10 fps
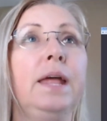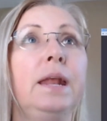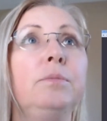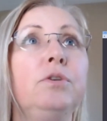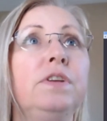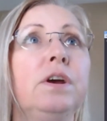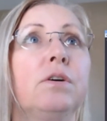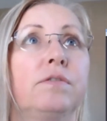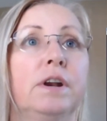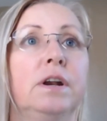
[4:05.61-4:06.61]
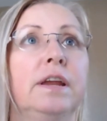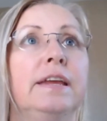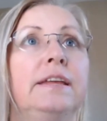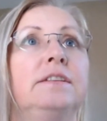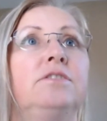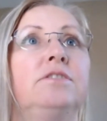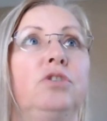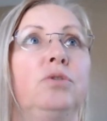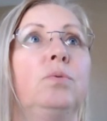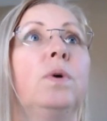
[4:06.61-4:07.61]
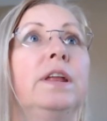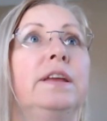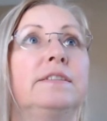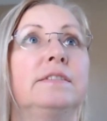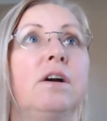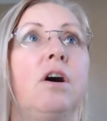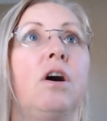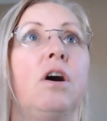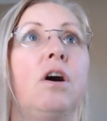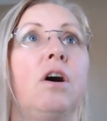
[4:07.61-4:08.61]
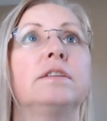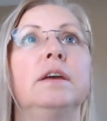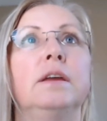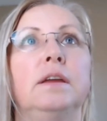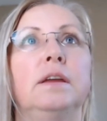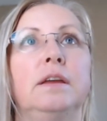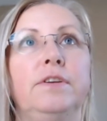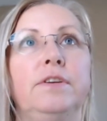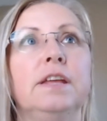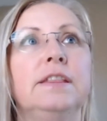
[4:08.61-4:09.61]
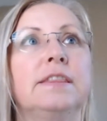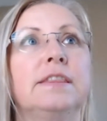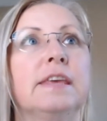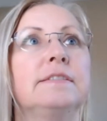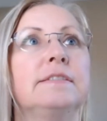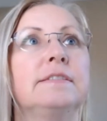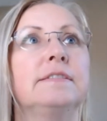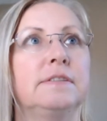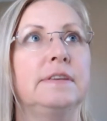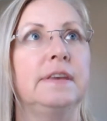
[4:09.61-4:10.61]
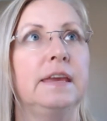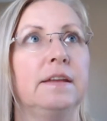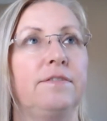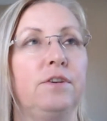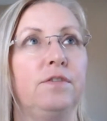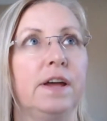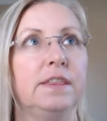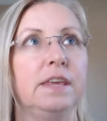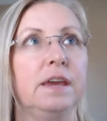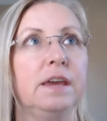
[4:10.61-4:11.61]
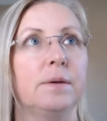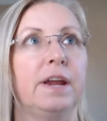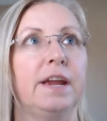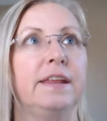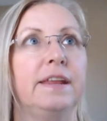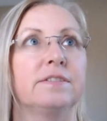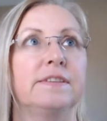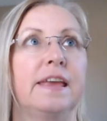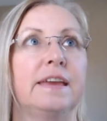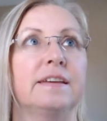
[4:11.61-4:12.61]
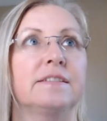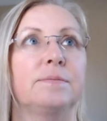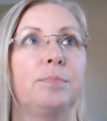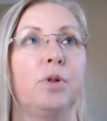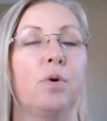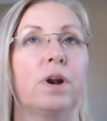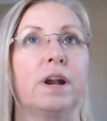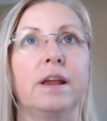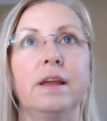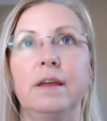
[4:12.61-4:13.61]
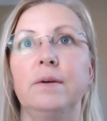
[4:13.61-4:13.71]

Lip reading: And I moved it over into what is called, if you look at this, you'll see if you've got the upgrade, it'll say explore.